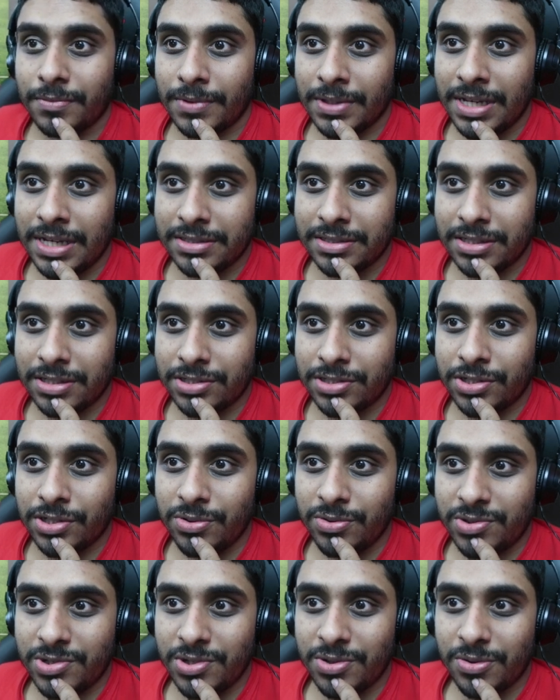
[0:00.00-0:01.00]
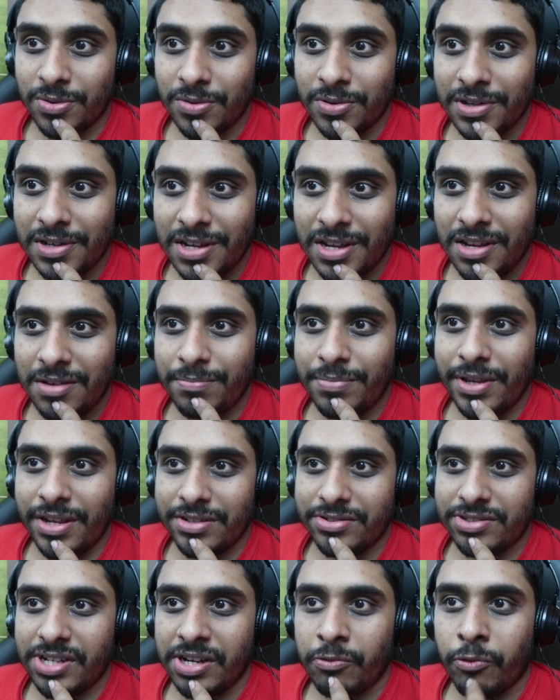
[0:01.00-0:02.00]
Yes, it's 2-2.
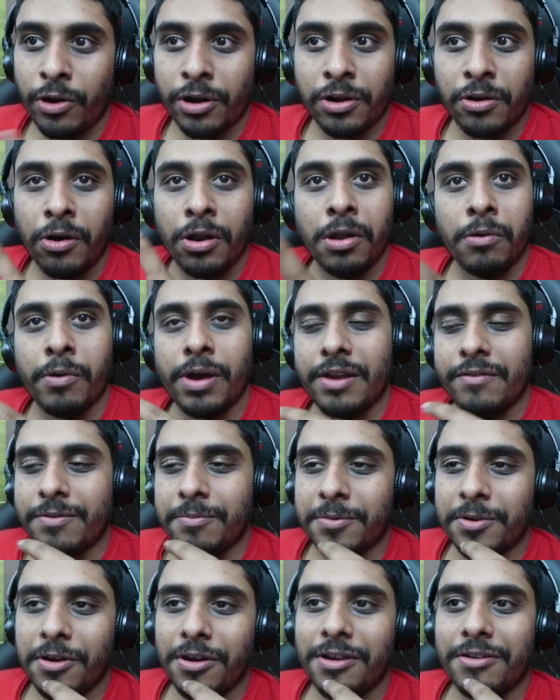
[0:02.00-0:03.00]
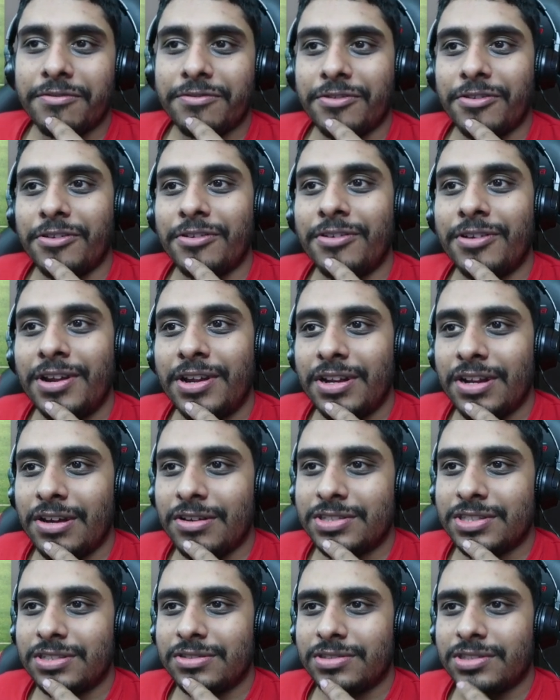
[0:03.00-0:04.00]
PSG 1 goal away from going through.
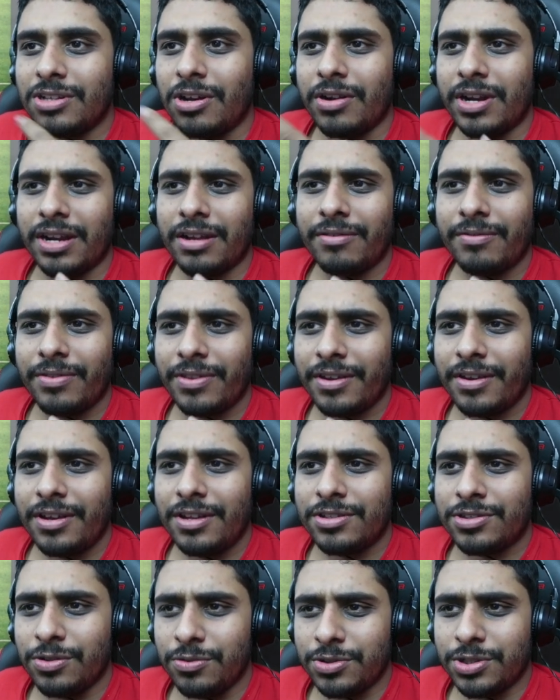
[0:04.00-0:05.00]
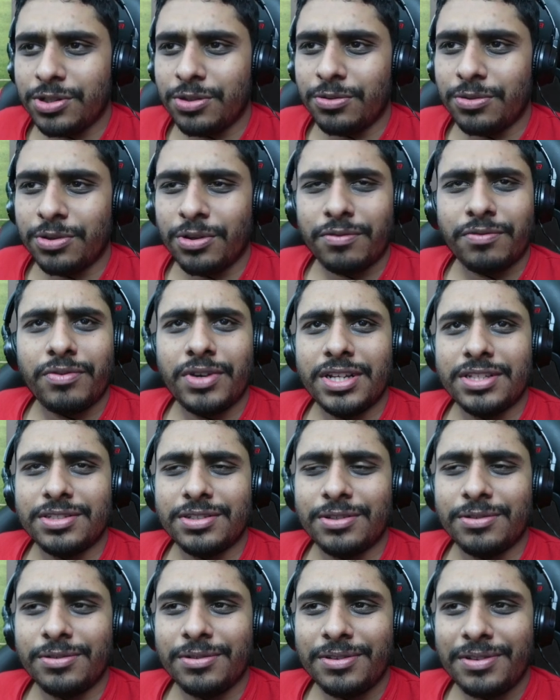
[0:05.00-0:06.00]
No, sorry. 2-2, not
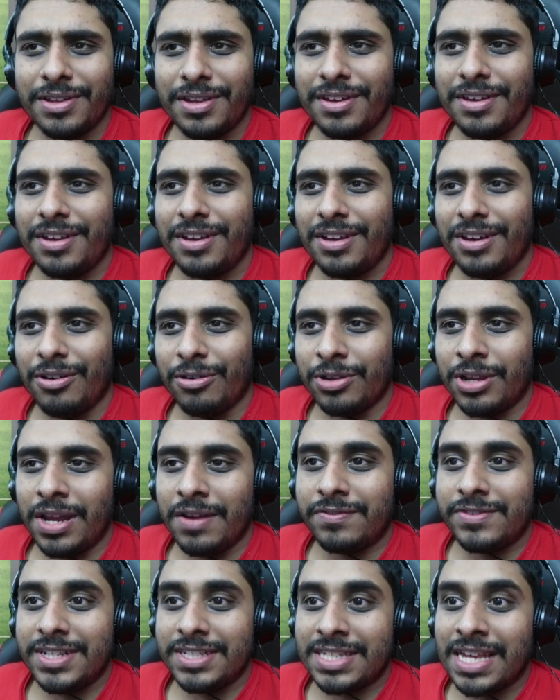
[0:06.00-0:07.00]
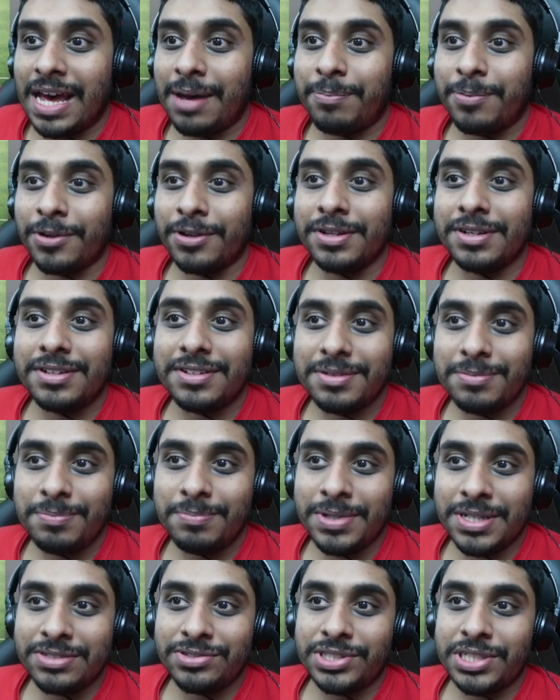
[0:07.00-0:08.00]
3-2. Although if this happened,
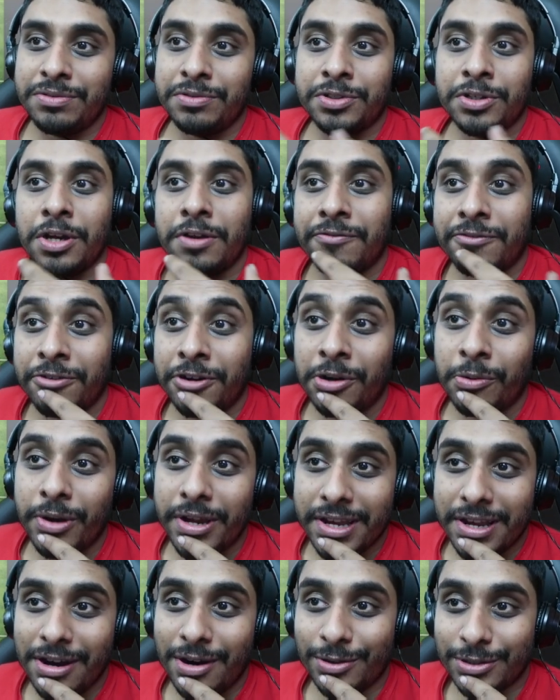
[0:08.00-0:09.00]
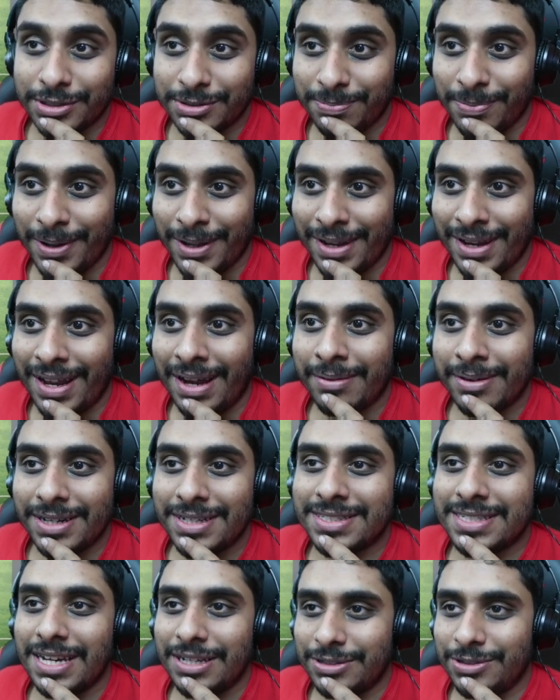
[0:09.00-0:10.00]
PSG would go through on away goals. But I'm going
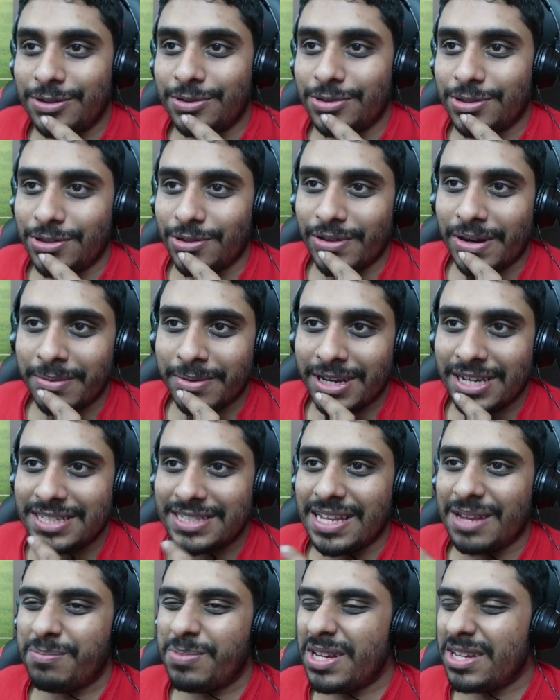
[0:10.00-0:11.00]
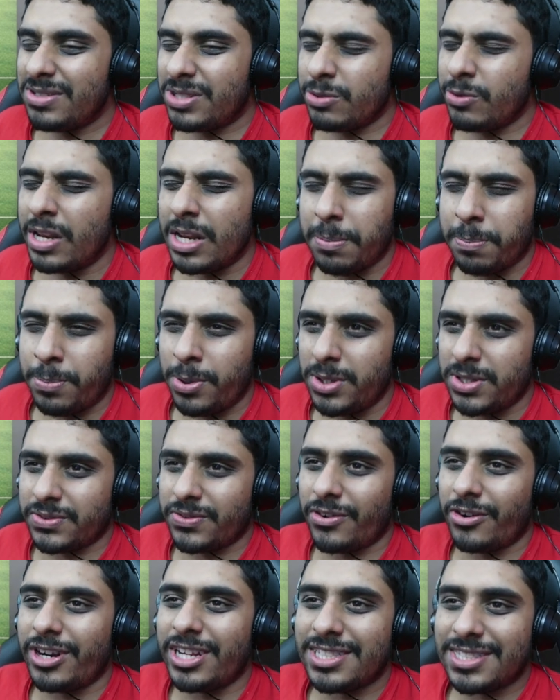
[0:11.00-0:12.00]
to say 2-2. I'm going to say PSG really push
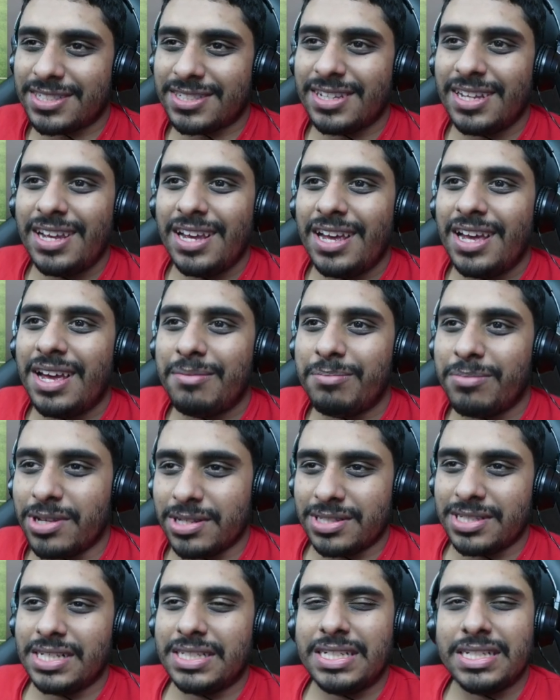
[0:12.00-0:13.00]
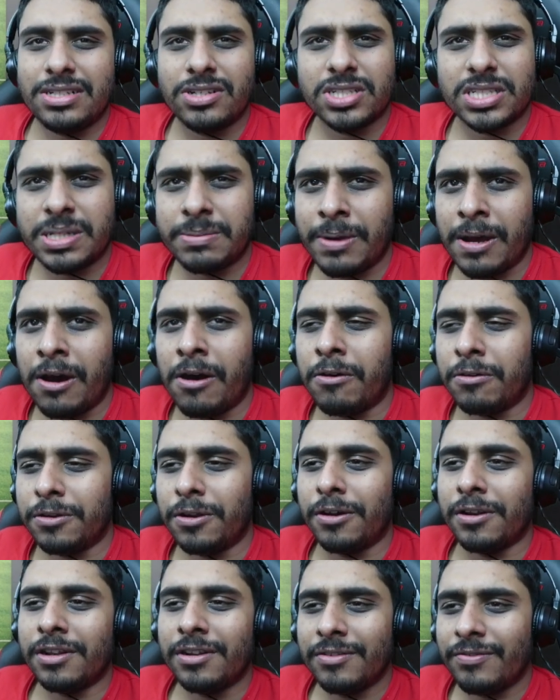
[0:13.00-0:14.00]
for it, but City just about
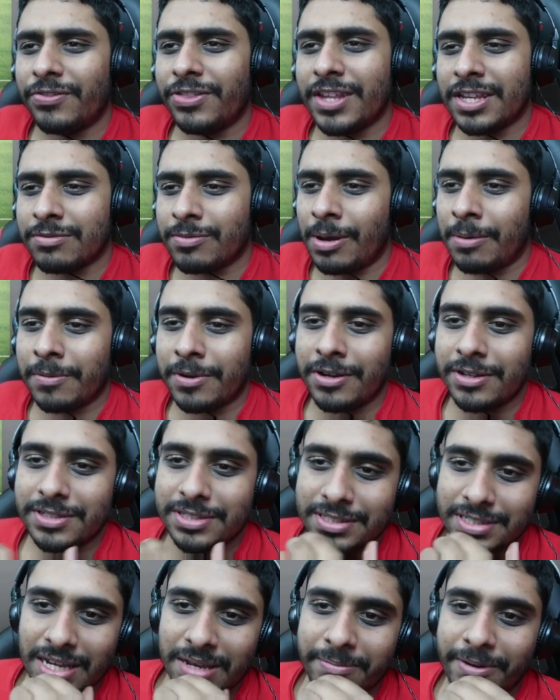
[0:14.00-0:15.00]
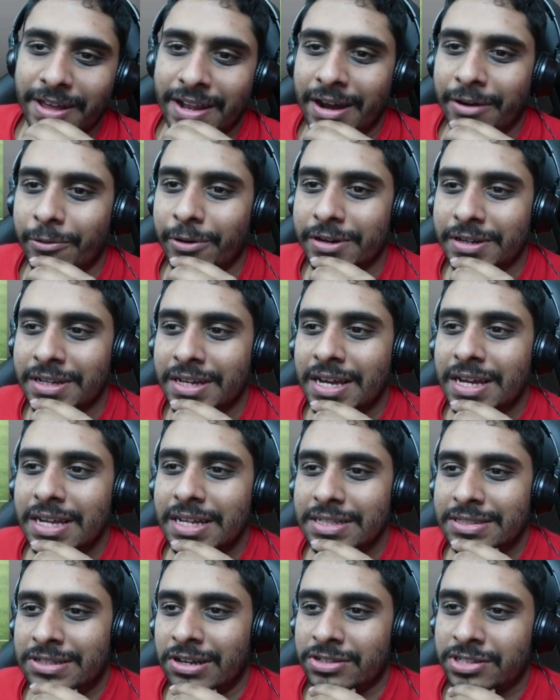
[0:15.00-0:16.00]
hold on. That's what I'm going to say about that one.
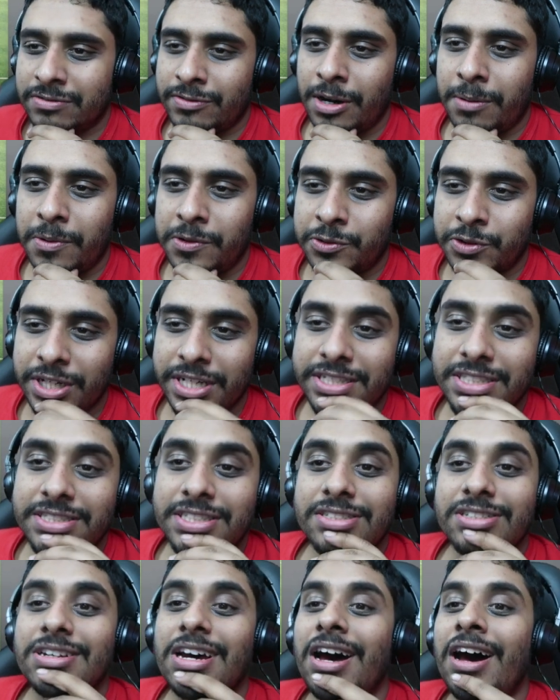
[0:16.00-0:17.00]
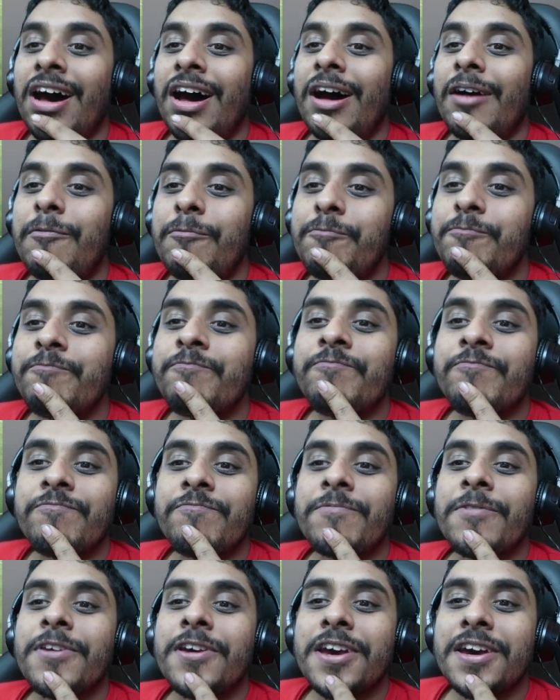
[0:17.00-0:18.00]
Chelsea Real Madrid. I'm
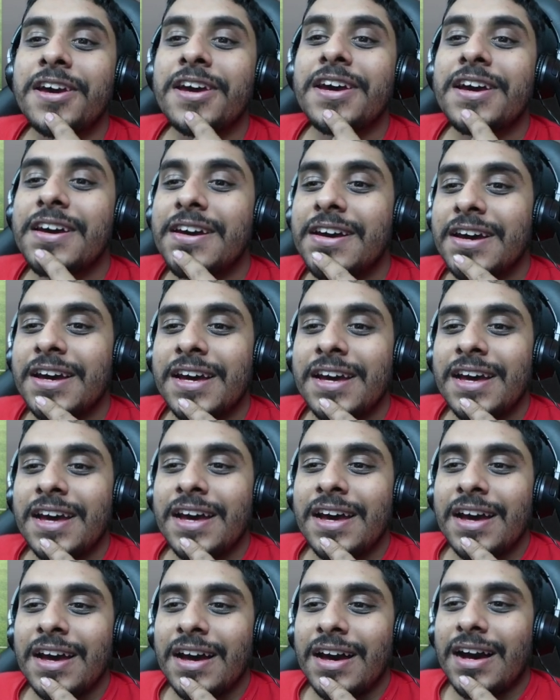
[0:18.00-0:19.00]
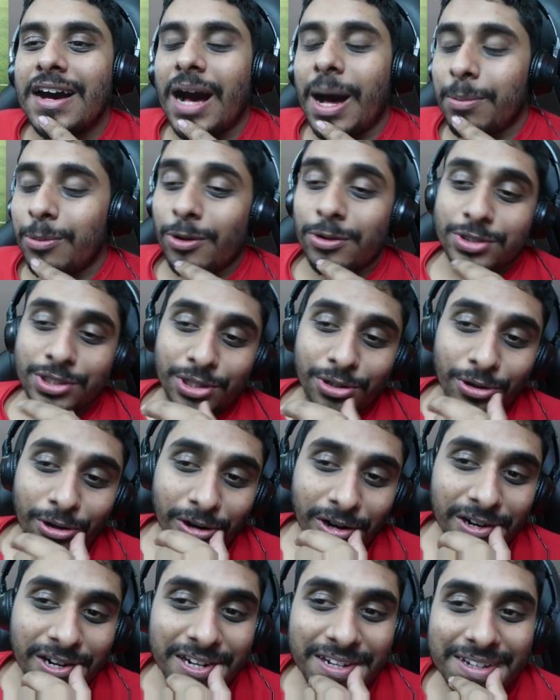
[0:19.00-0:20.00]
not
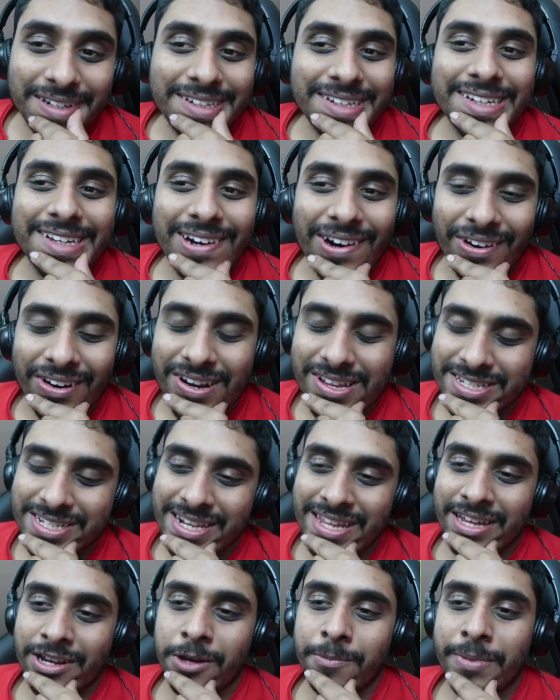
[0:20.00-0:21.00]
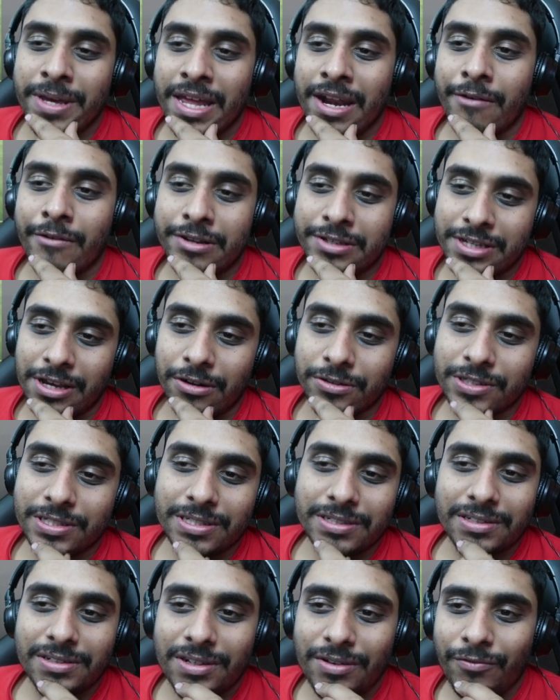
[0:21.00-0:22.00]
sure. Honestly, it could be any
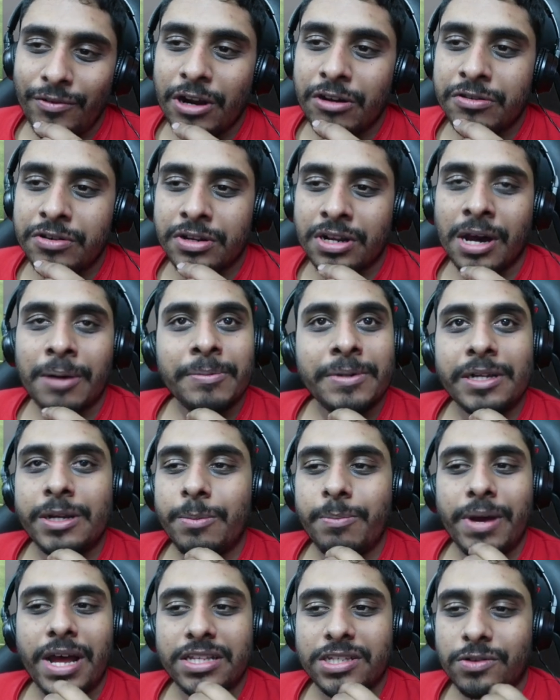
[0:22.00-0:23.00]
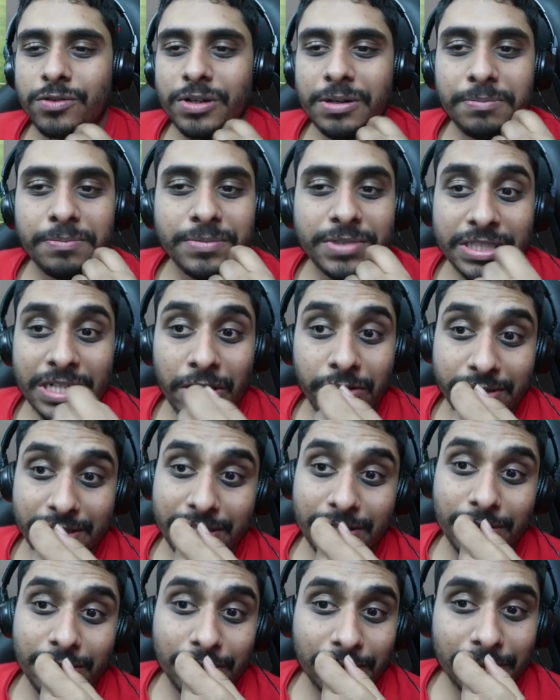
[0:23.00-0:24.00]
results. Real could come down and batter them.
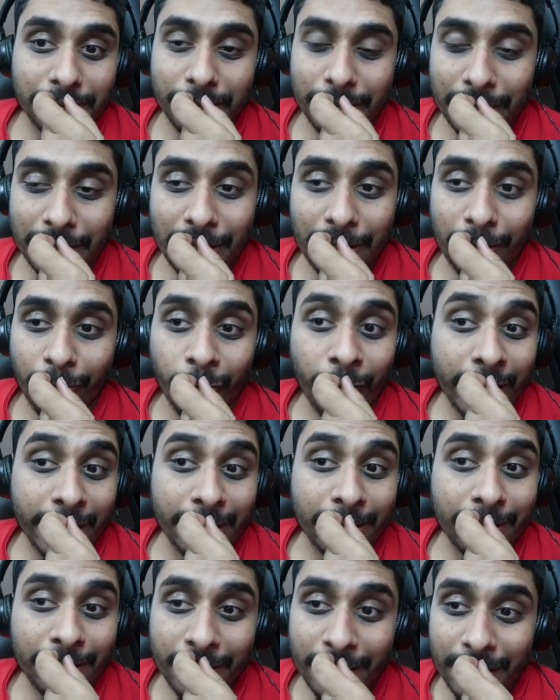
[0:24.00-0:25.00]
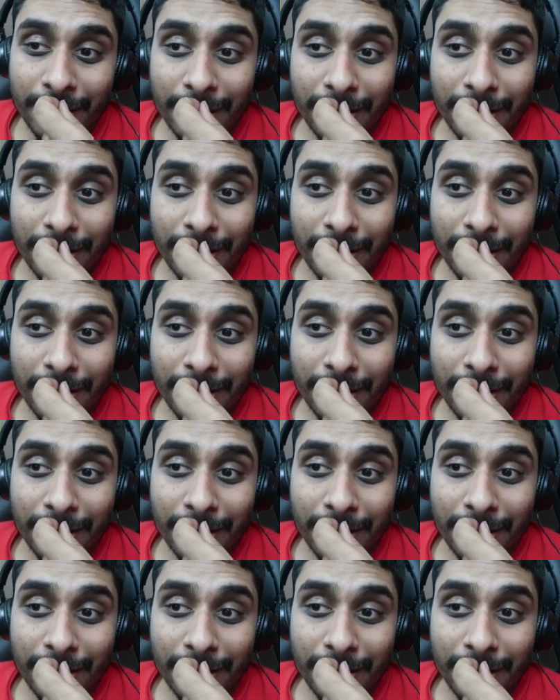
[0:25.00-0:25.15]
Chelsea could win.